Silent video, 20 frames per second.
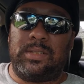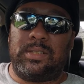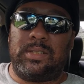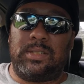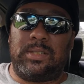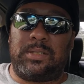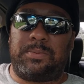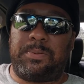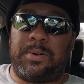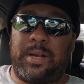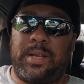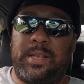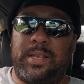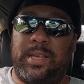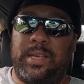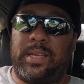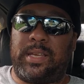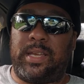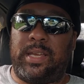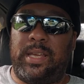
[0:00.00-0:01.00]
it's probably
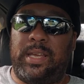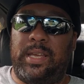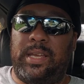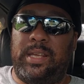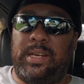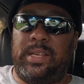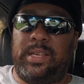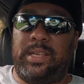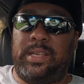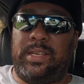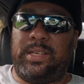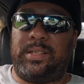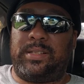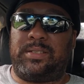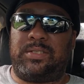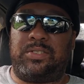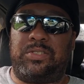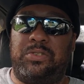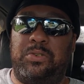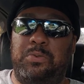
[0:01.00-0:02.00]
like
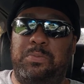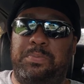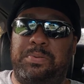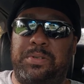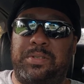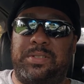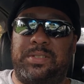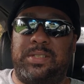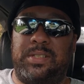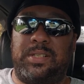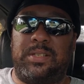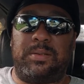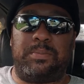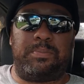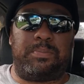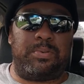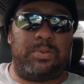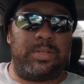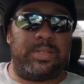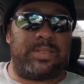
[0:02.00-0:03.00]
82
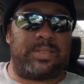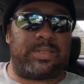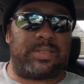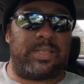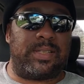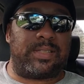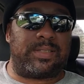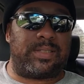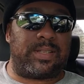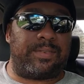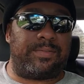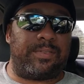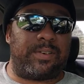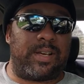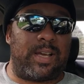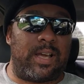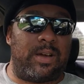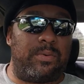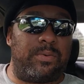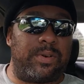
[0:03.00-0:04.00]
percent point six. I
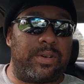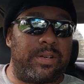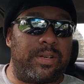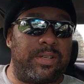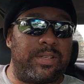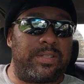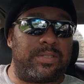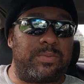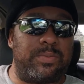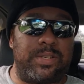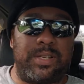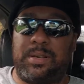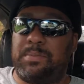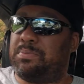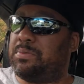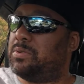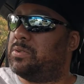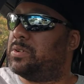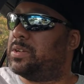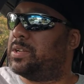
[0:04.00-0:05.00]
forgot what it is when they broke